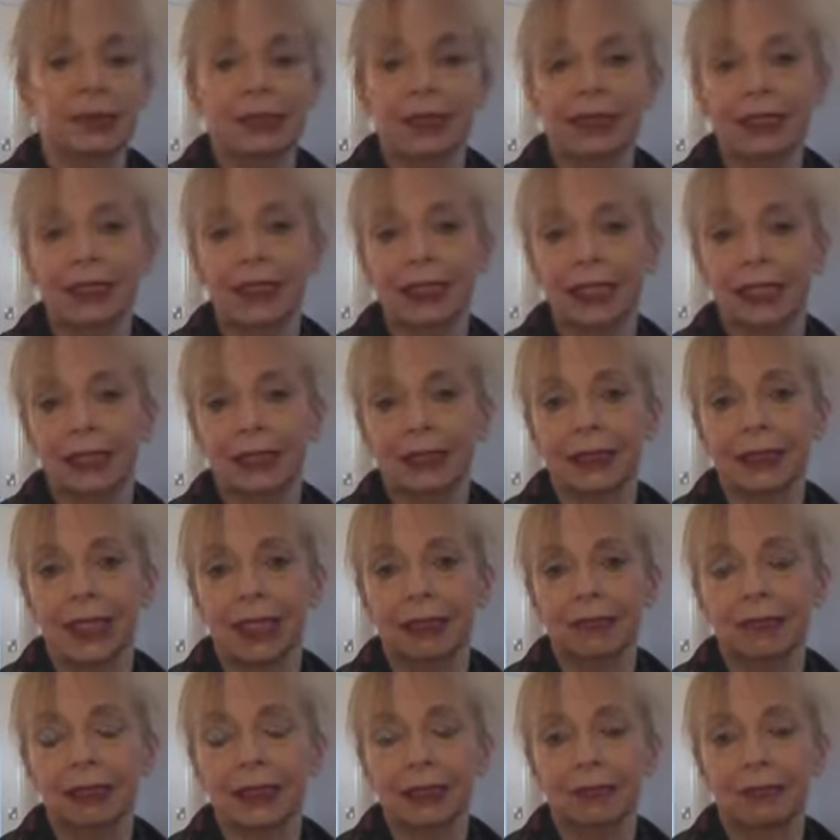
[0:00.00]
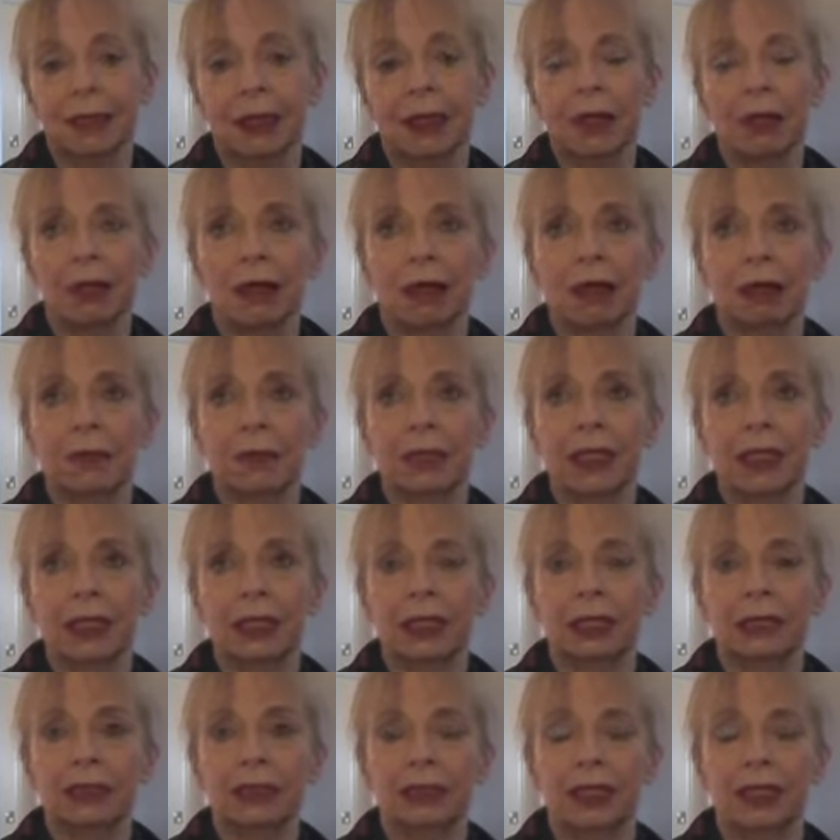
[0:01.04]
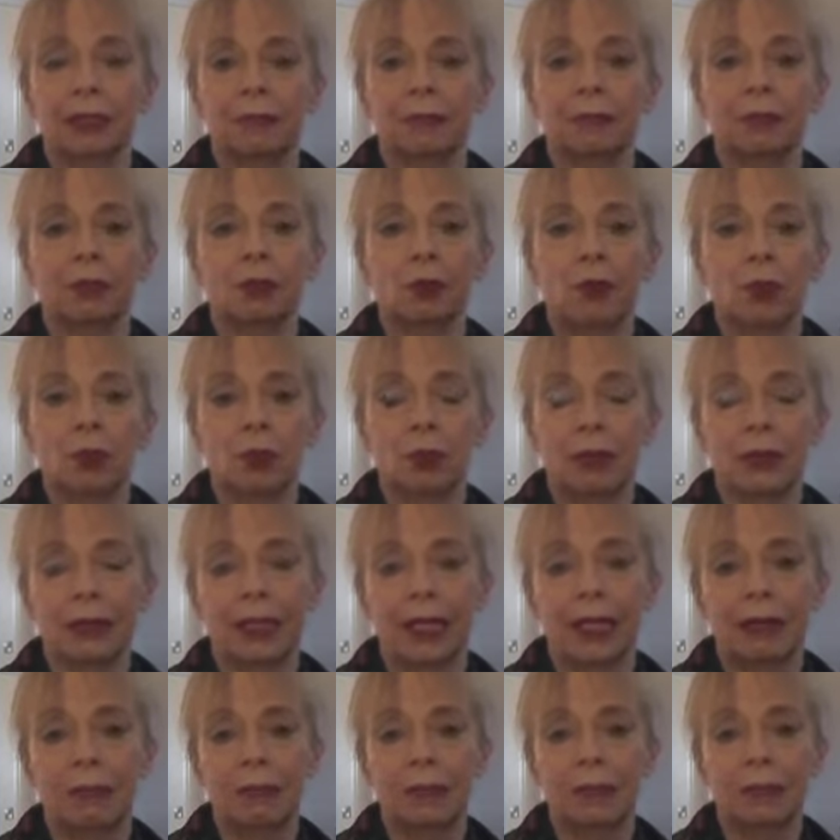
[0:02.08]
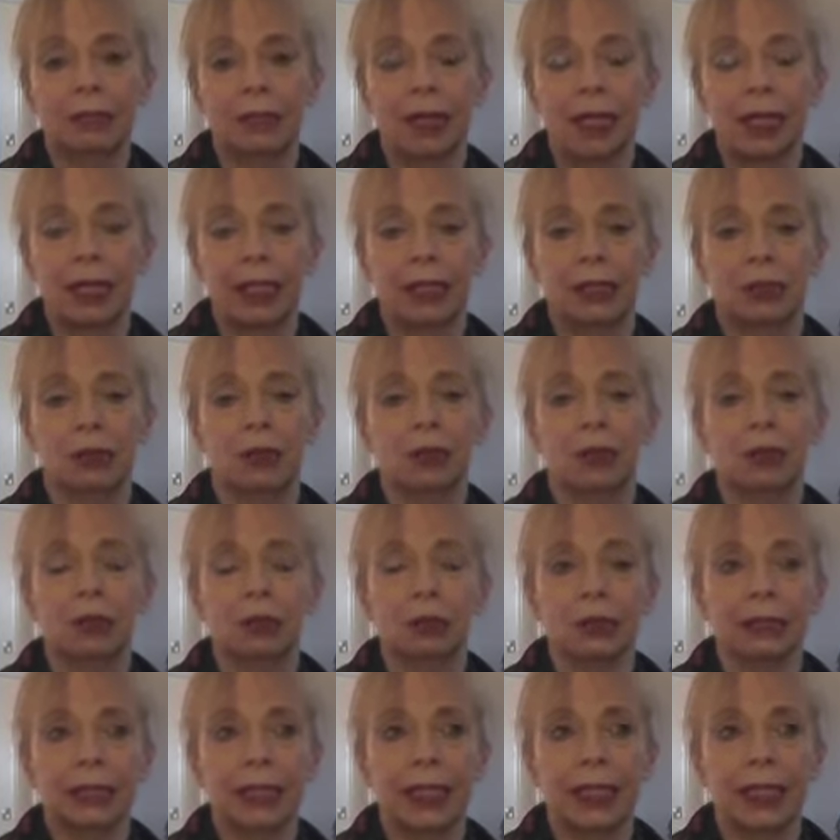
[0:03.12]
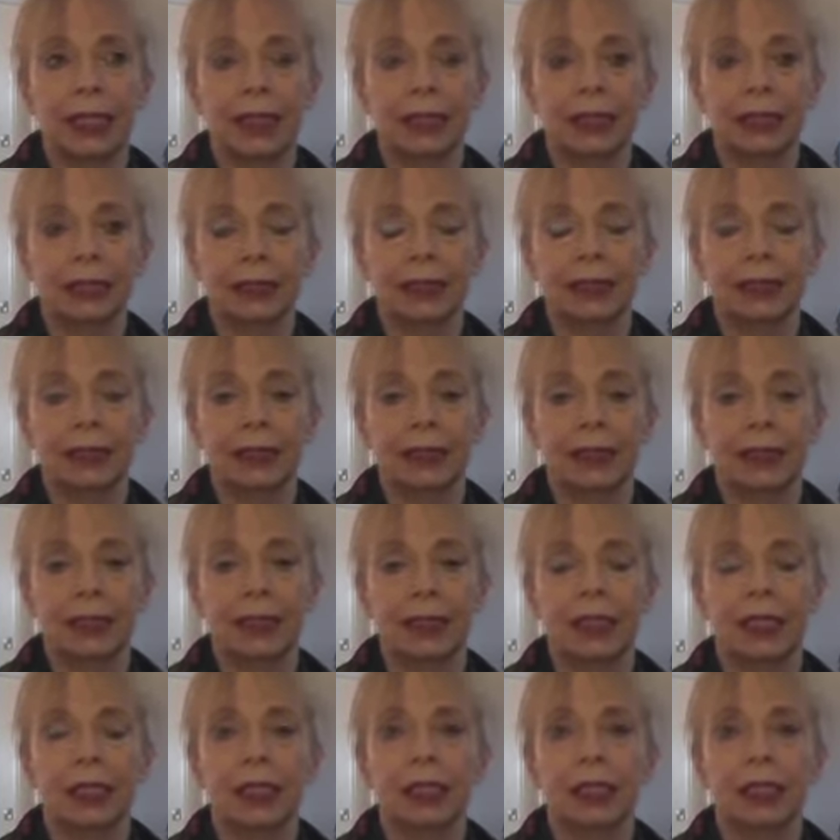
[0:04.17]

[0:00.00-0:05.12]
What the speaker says: Didn't get to go to the park because it poured down with rain all day yesterday.